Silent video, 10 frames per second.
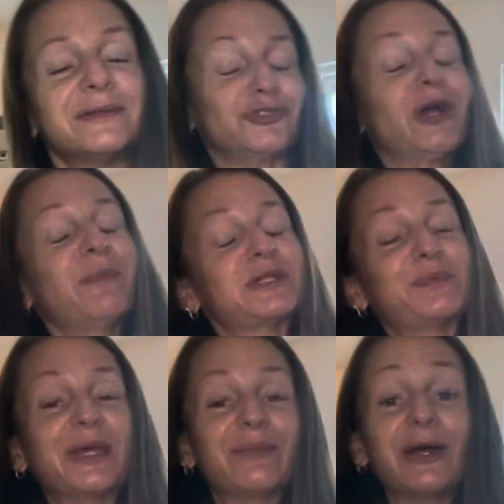Trumpet's
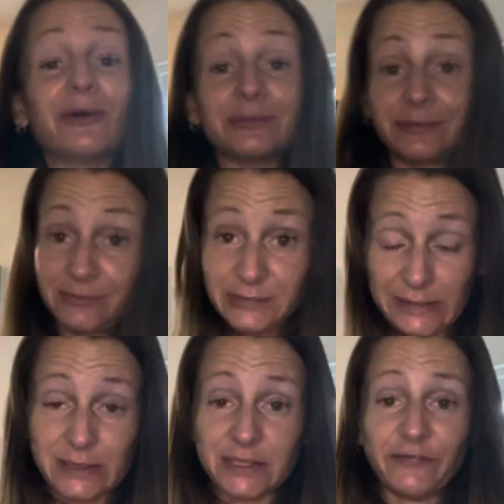being blown.
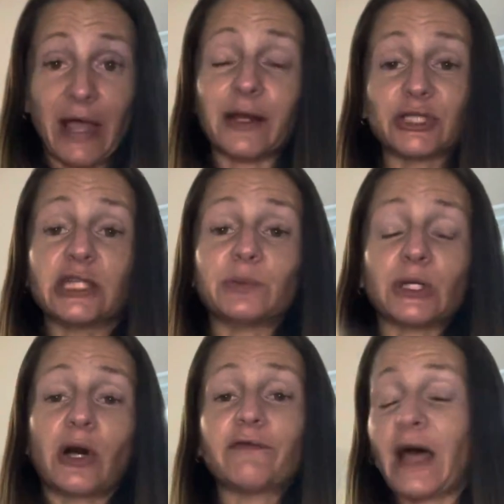This is the final
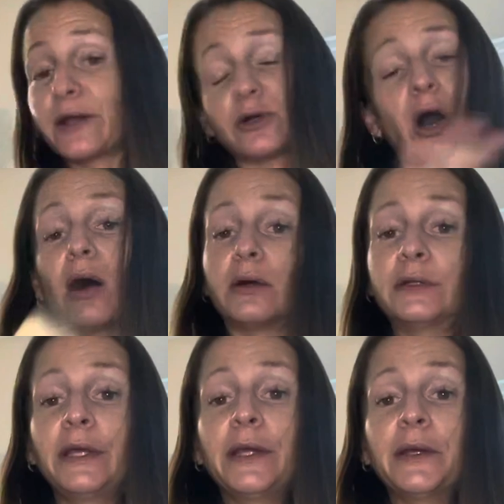judgment call. Final call
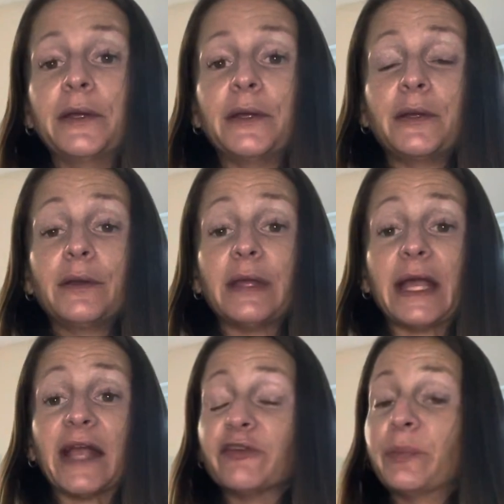
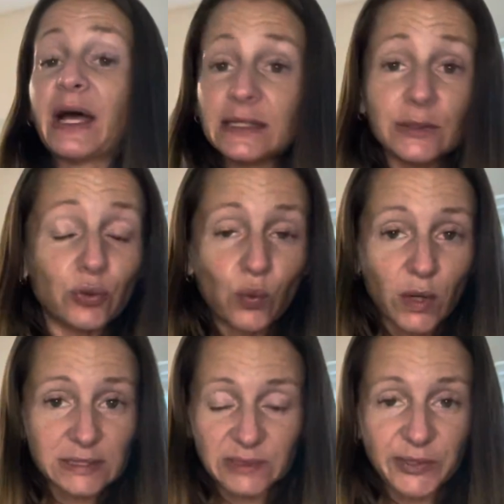everybody who
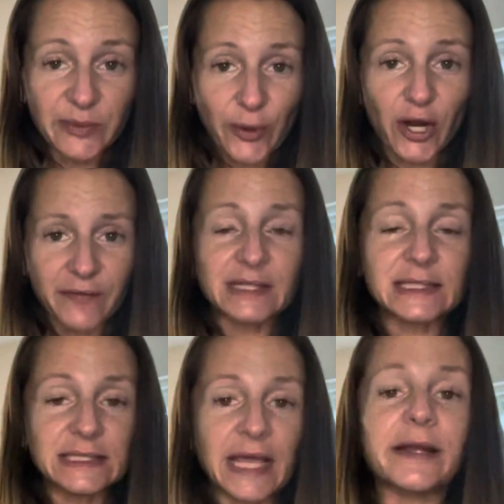wants to be a part of this
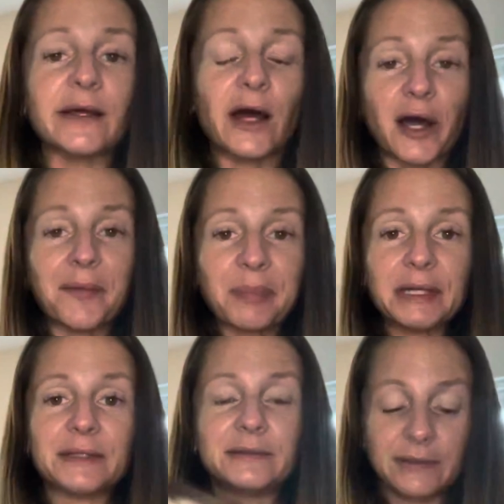stand up
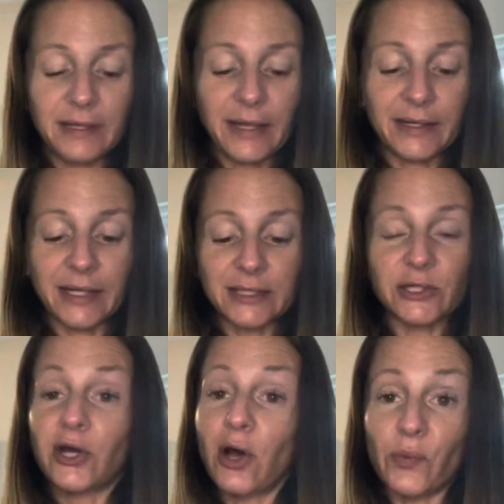and get
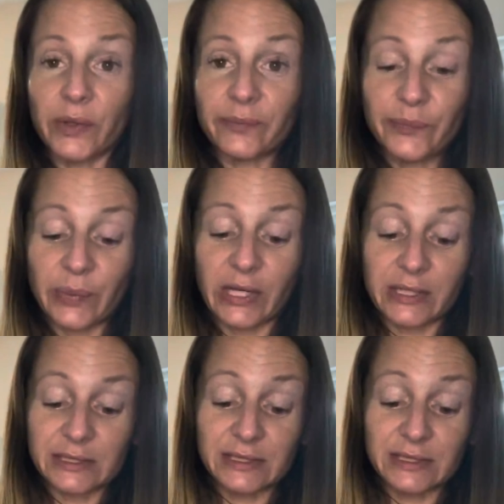to going because